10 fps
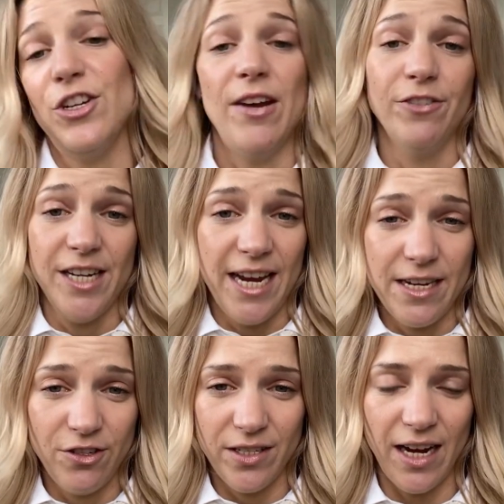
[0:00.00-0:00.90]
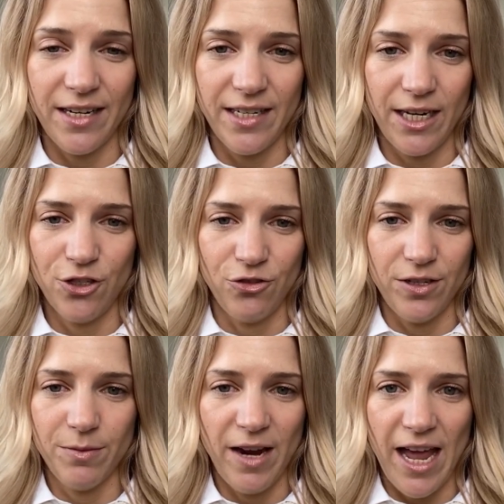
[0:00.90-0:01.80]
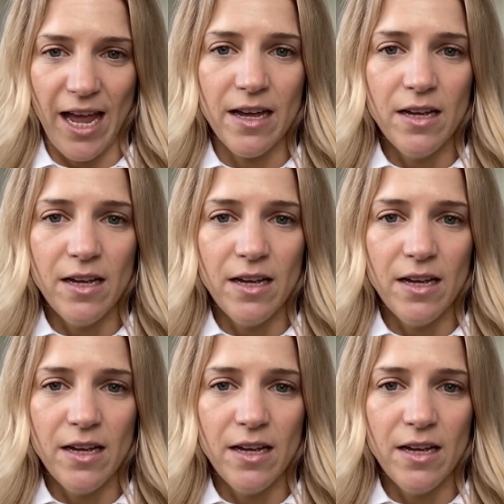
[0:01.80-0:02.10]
every day just to add texture into my hair,